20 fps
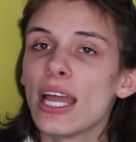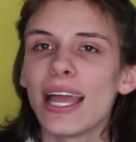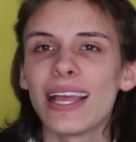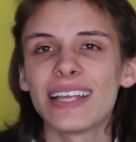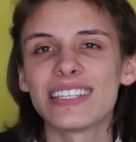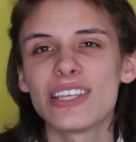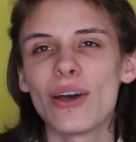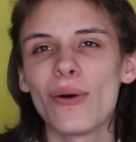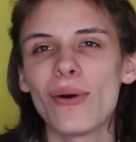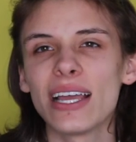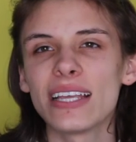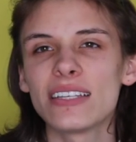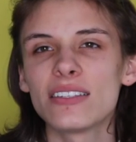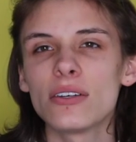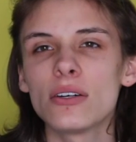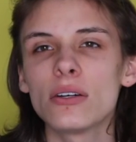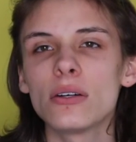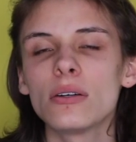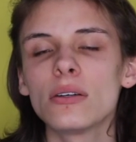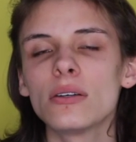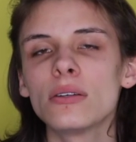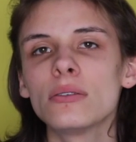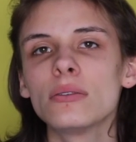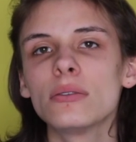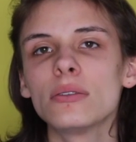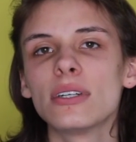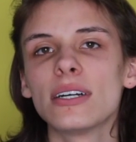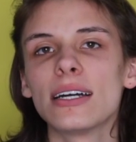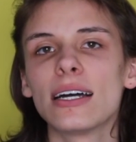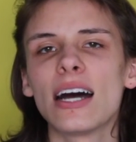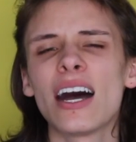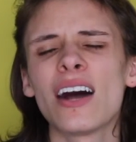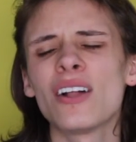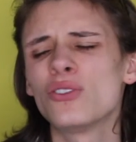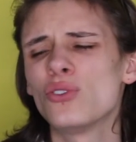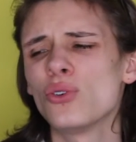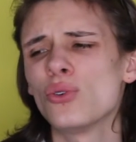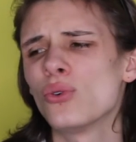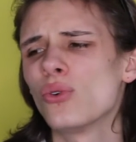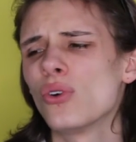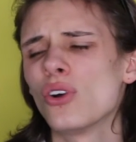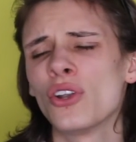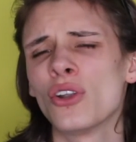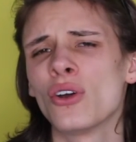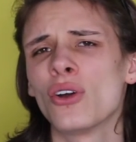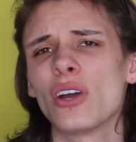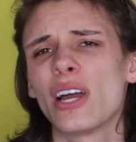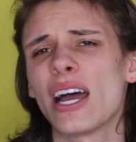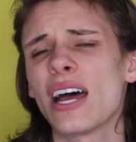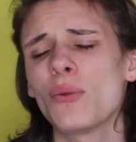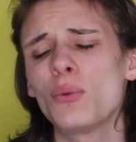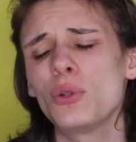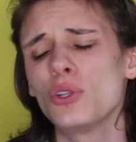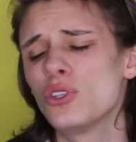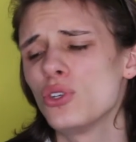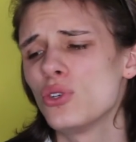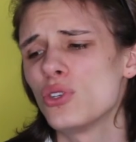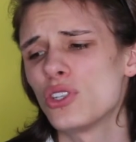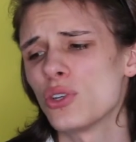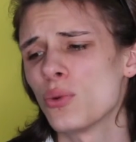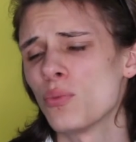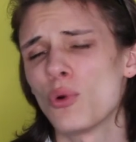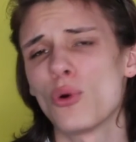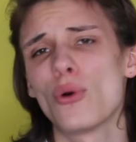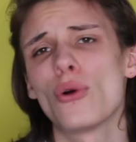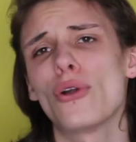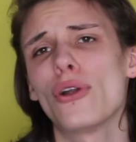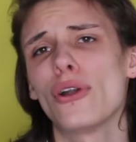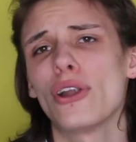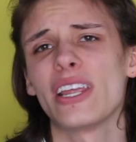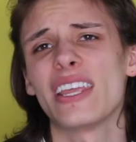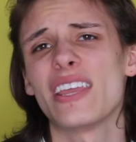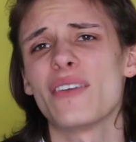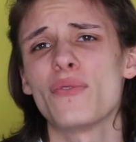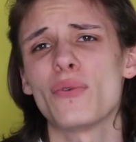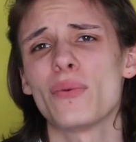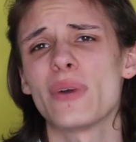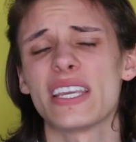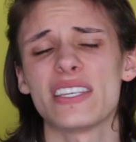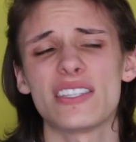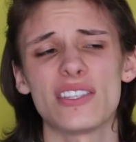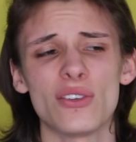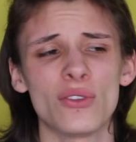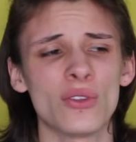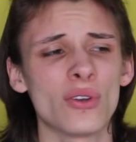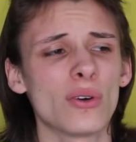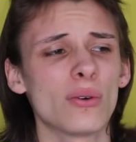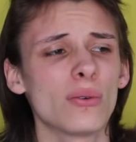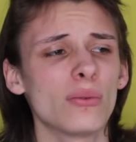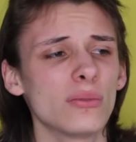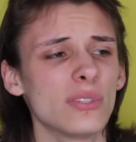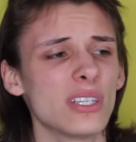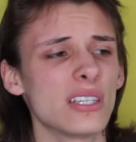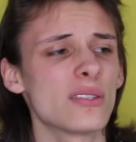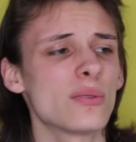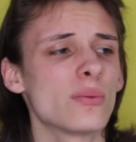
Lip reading: XOXO. I will do some more giveaways, you know.